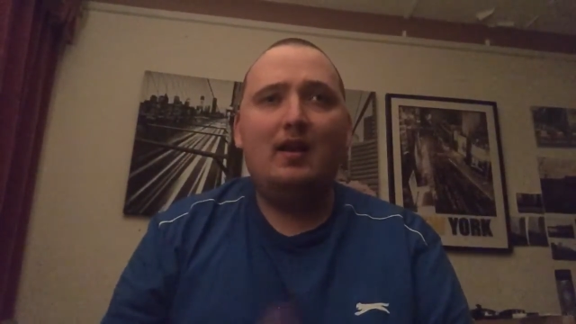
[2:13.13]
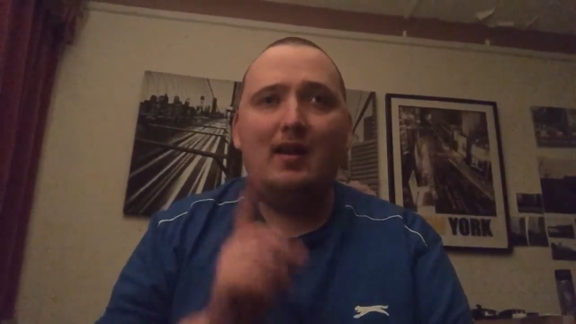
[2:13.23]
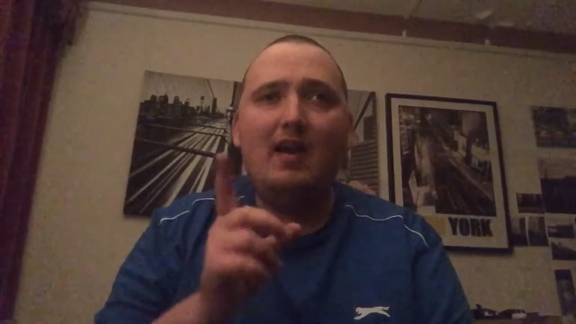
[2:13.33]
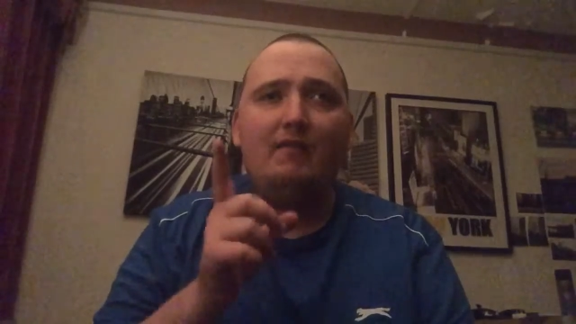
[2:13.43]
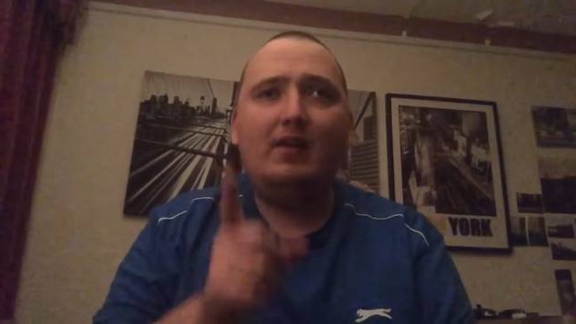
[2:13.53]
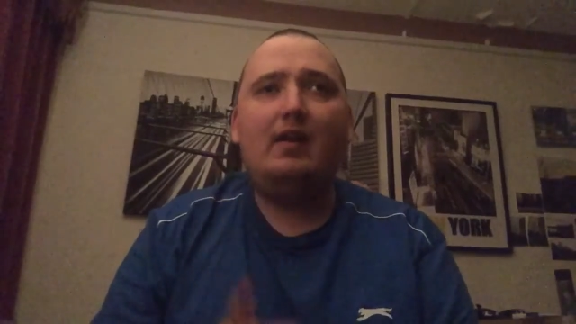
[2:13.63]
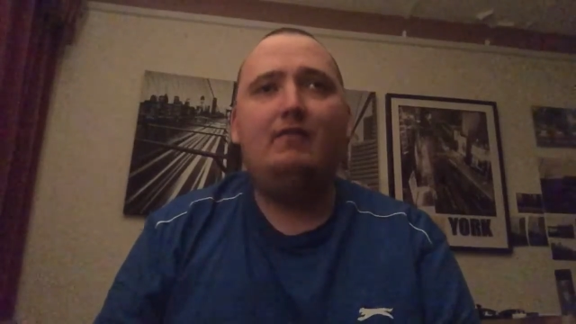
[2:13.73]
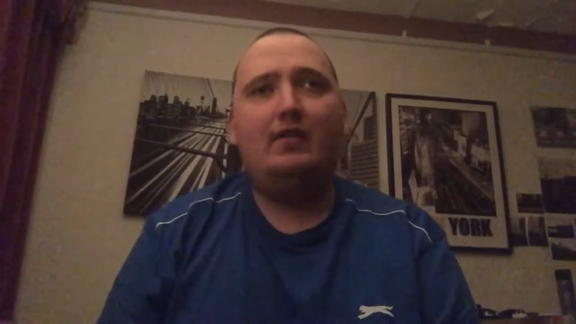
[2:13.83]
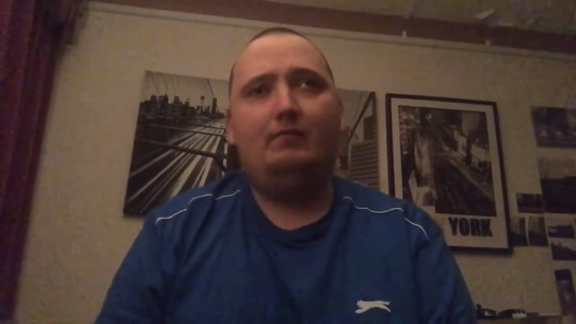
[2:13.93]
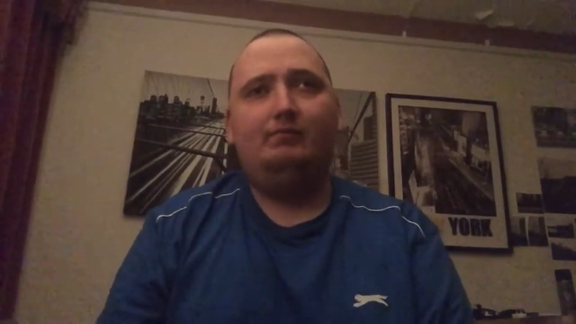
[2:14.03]
Never
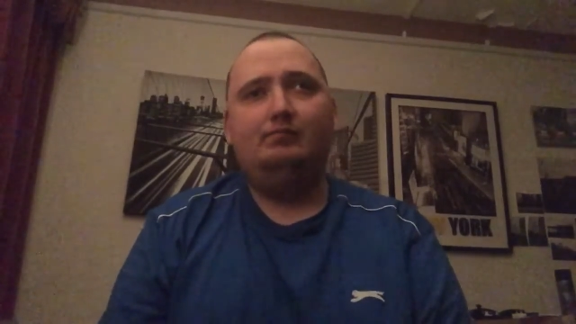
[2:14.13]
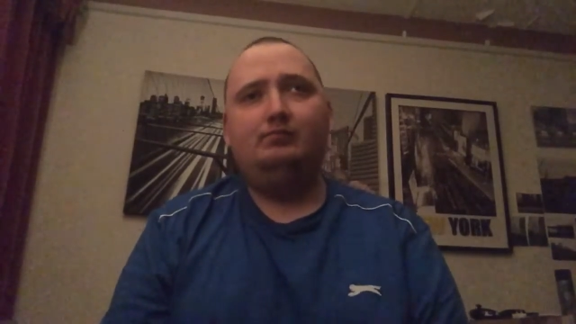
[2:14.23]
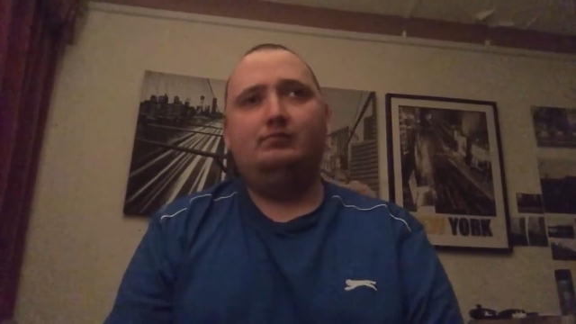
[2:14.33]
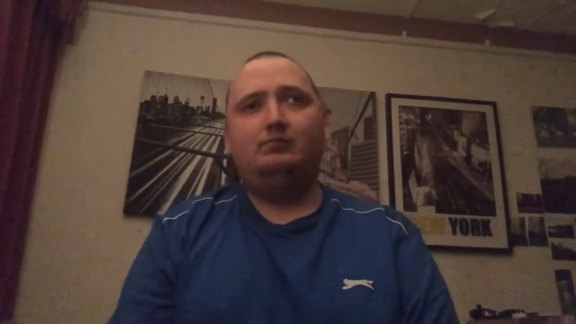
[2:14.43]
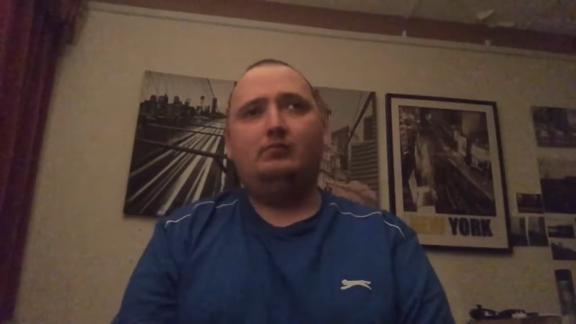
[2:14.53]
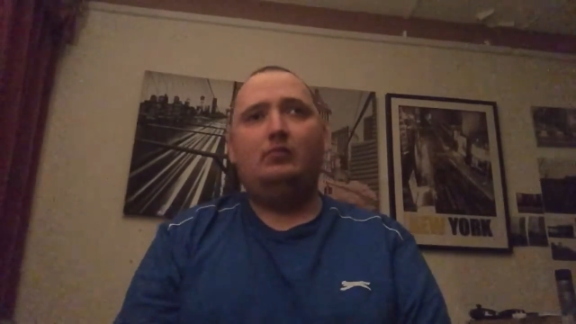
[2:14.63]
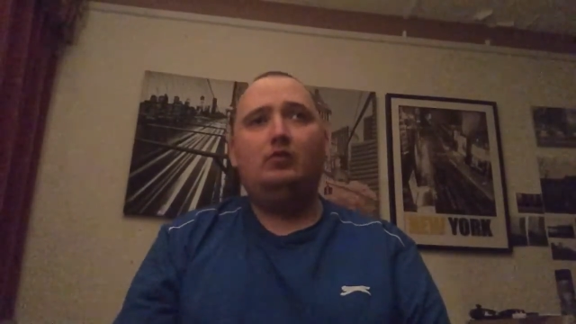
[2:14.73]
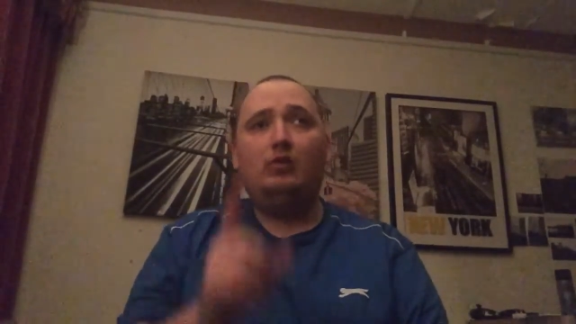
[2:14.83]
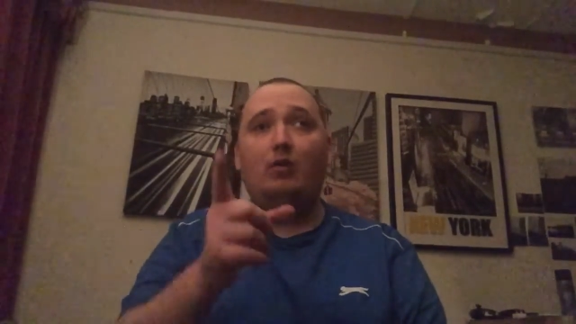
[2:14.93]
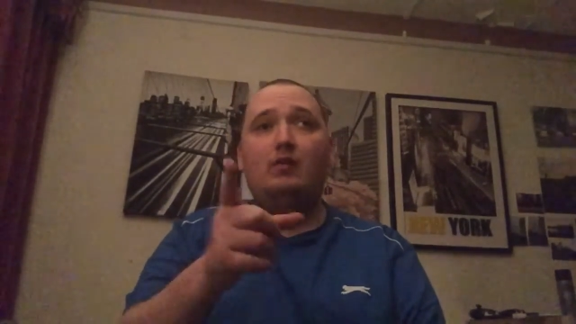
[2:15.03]
give in.
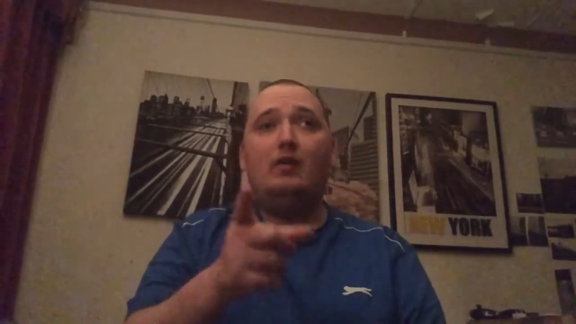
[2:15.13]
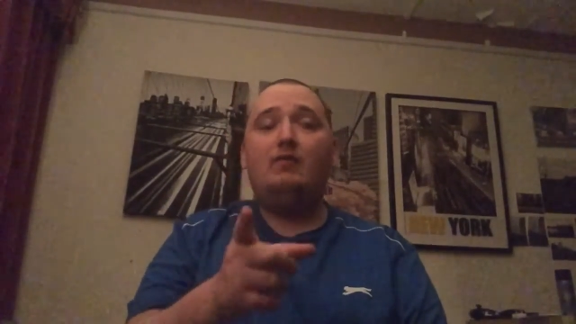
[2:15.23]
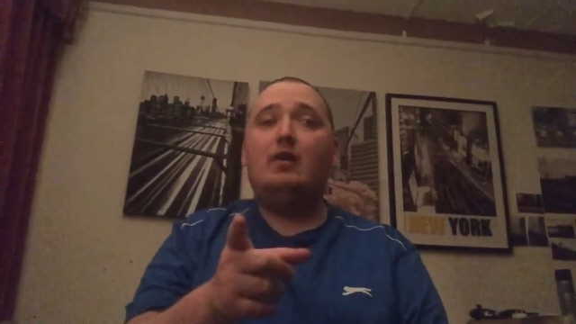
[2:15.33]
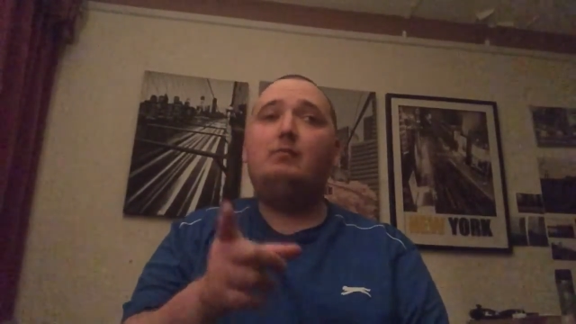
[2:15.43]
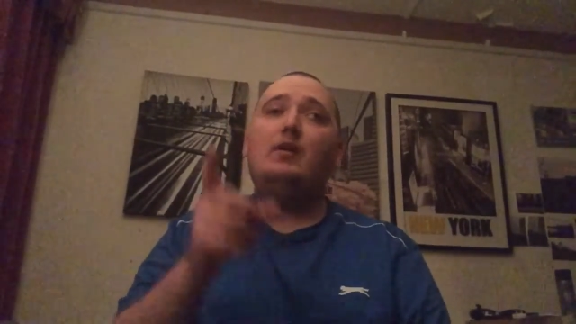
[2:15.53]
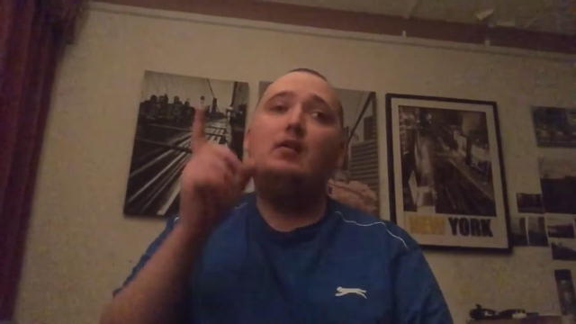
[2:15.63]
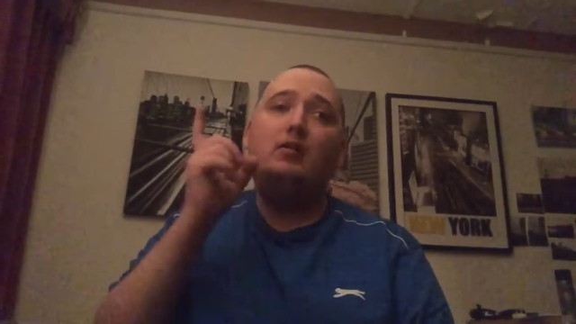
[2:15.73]
Don't give up.